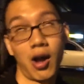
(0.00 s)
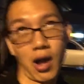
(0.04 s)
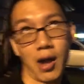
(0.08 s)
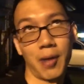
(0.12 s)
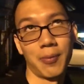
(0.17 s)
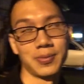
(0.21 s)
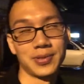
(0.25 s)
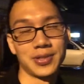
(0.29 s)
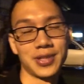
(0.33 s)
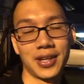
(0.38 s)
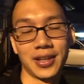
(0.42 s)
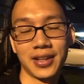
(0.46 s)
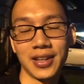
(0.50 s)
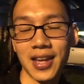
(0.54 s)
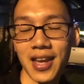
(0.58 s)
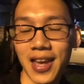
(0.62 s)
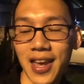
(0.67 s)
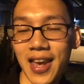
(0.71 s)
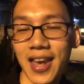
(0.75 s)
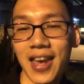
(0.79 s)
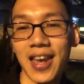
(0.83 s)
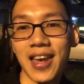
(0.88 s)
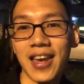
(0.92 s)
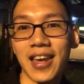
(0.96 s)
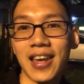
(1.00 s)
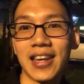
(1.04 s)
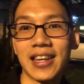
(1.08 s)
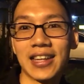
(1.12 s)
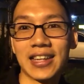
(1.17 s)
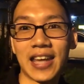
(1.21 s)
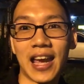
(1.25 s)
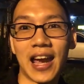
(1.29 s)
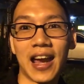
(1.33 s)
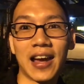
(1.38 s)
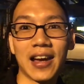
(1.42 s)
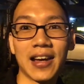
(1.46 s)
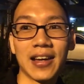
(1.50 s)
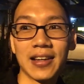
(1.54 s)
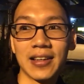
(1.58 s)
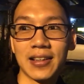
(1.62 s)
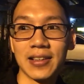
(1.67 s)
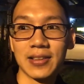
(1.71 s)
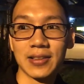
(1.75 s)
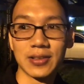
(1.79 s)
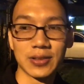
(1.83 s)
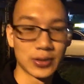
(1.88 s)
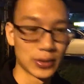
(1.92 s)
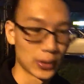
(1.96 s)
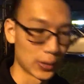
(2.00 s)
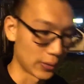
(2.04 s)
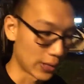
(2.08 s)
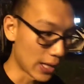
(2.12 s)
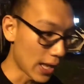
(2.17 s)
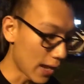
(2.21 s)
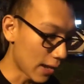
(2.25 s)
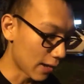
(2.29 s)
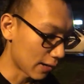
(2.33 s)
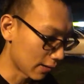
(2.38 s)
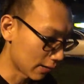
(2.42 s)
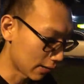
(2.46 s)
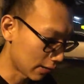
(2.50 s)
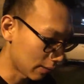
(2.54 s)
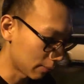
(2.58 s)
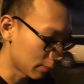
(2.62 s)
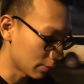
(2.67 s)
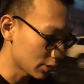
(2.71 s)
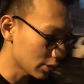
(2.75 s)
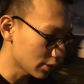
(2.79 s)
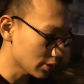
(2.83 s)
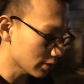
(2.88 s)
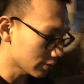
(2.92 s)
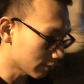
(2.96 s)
Upset. Yeah. So yeah, I'm just